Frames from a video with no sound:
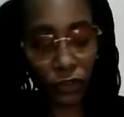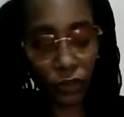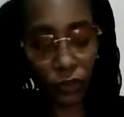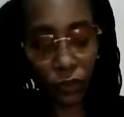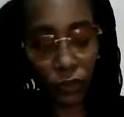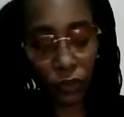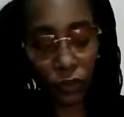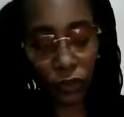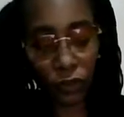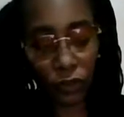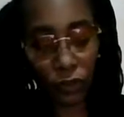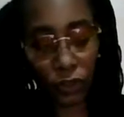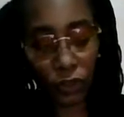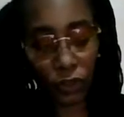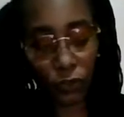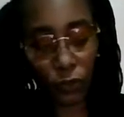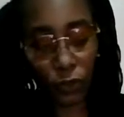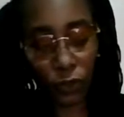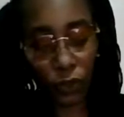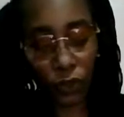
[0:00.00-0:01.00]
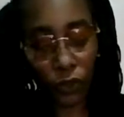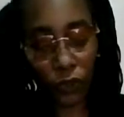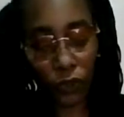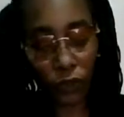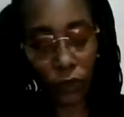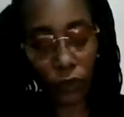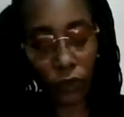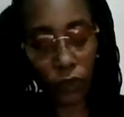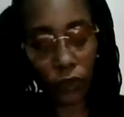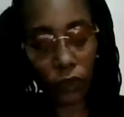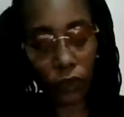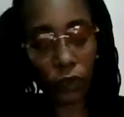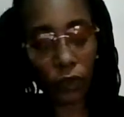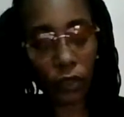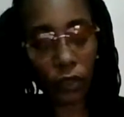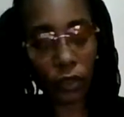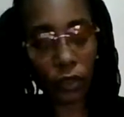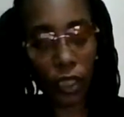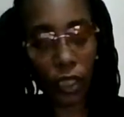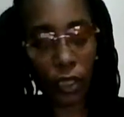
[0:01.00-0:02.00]
is worth
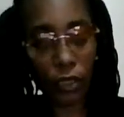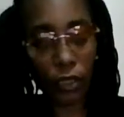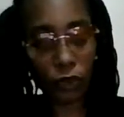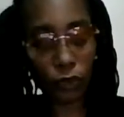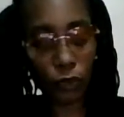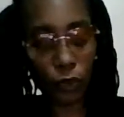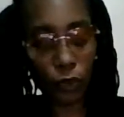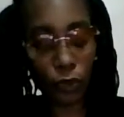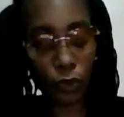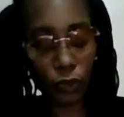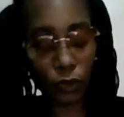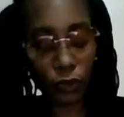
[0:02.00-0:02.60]
1,000 words.